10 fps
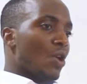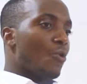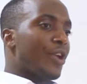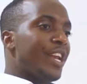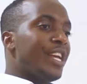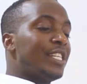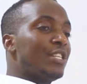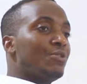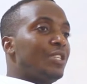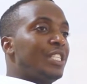we need
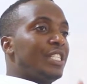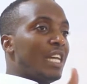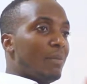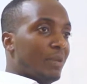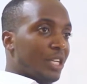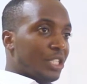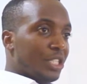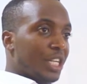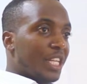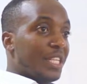to
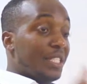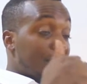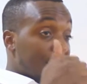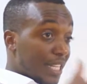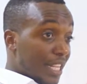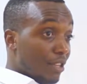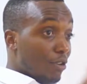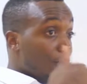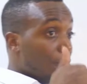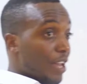establish the strength
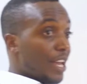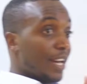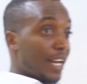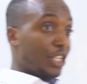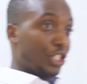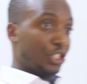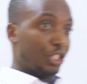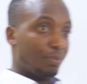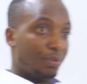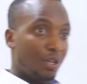of a
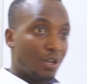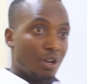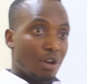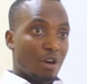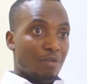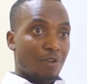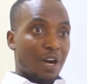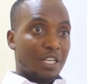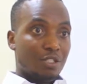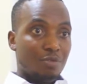relationship for
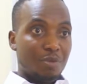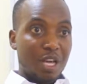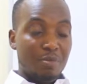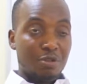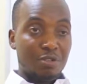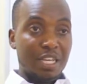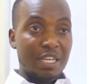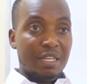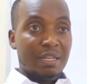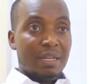us to be able to
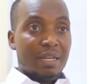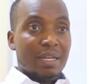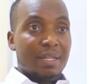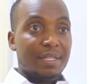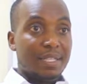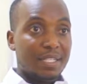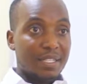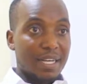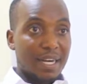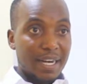say,
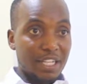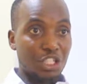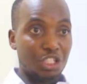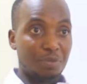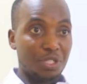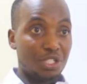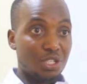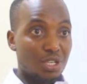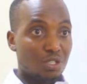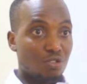this relationship
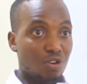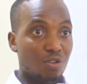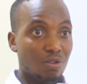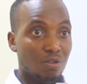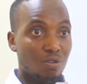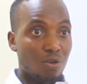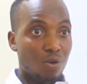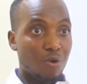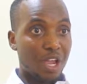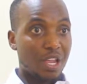is strong,
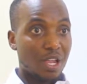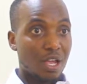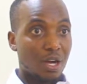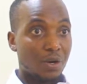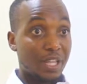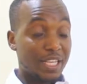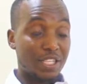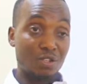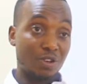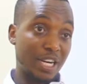weak, or there
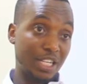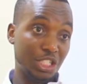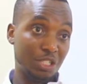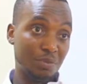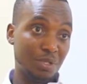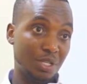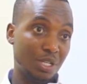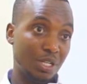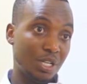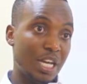is no relationship.
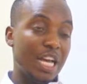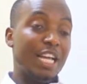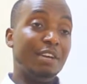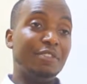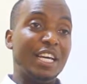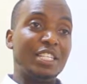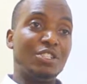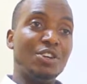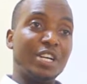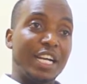If there is
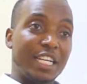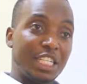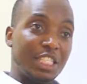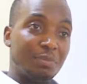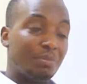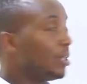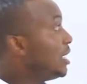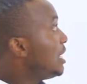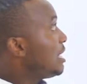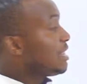no relationship,
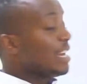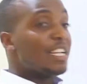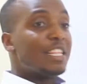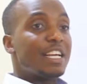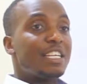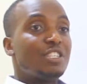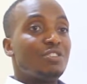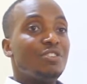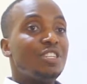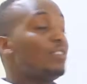then there is
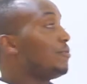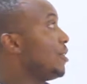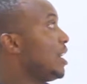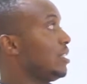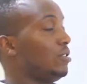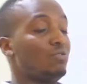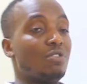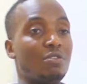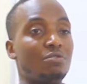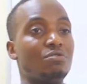no need for us
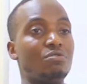to